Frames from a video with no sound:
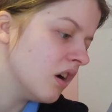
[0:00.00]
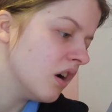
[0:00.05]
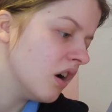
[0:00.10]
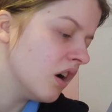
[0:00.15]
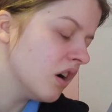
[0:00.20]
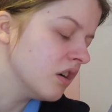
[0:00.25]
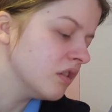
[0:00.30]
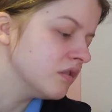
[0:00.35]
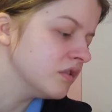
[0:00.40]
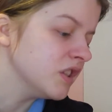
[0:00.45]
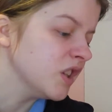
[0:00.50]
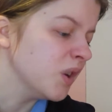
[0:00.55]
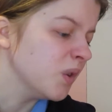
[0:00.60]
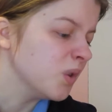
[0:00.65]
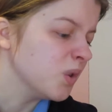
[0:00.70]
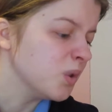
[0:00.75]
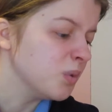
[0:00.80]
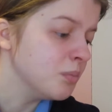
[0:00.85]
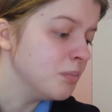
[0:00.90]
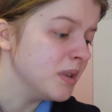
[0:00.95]

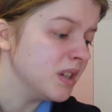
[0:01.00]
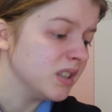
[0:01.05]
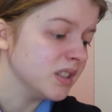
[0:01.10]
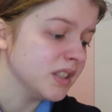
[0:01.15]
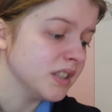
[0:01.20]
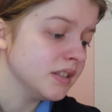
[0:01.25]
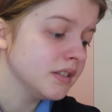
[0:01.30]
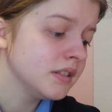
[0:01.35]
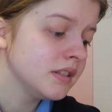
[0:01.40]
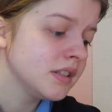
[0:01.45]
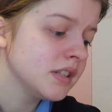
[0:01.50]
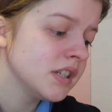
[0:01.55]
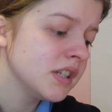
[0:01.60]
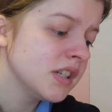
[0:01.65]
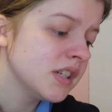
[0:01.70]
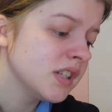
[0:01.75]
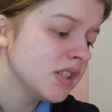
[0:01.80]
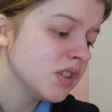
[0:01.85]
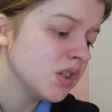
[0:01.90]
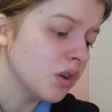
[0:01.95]
builders,
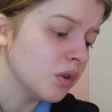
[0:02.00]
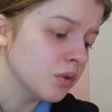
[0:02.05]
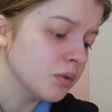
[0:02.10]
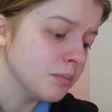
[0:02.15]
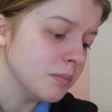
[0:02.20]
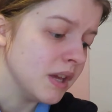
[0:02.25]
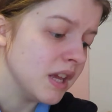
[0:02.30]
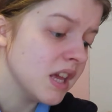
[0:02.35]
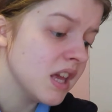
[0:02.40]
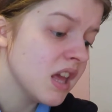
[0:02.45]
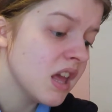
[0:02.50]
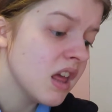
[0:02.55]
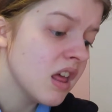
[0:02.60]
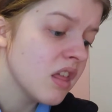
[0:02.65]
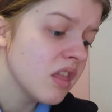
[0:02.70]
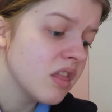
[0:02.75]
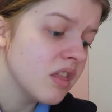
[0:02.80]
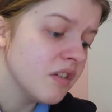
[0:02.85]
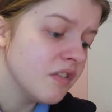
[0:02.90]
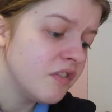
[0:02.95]
told me
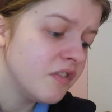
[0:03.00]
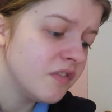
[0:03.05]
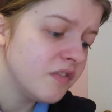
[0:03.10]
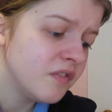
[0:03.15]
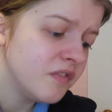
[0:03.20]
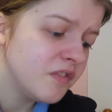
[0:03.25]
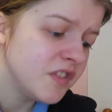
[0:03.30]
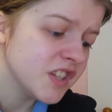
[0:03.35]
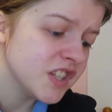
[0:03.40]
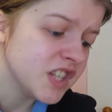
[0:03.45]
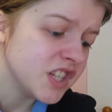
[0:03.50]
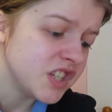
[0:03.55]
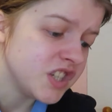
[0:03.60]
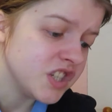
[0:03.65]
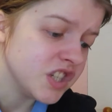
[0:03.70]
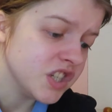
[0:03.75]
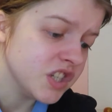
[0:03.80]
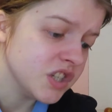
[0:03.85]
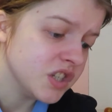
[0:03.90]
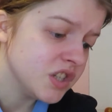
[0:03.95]
the
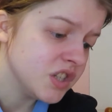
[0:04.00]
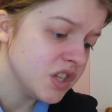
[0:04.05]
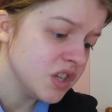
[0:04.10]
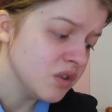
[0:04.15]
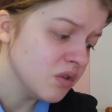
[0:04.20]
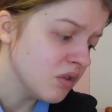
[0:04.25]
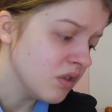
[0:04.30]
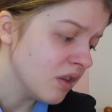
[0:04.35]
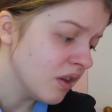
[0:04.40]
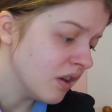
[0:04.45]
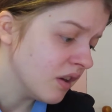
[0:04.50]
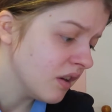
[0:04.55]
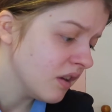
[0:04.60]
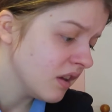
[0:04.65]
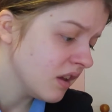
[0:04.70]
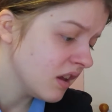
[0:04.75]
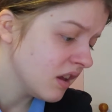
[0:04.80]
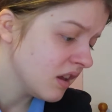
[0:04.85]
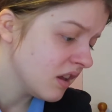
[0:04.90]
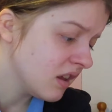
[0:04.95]
physician to the
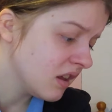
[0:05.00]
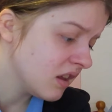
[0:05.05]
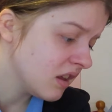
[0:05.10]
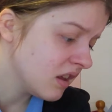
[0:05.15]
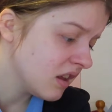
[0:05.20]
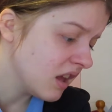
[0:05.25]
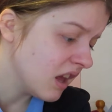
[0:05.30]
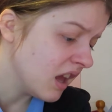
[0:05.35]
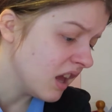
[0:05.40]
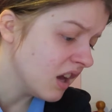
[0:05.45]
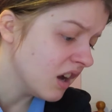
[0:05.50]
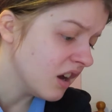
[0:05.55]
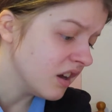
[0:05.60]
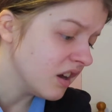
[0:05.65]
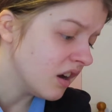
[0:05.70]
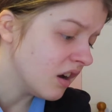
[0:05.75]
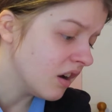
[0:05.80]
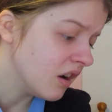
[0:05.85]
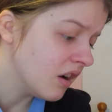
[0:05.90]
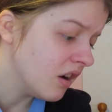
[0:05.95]
King
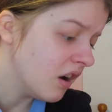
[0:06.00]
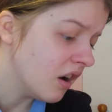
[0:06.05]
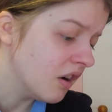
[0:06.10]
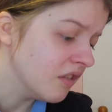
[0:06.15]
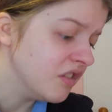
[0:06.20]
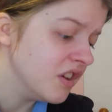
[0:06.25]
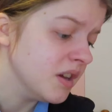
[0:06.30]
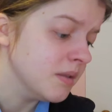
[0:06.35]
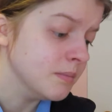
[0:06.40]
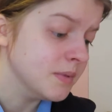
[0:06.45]
of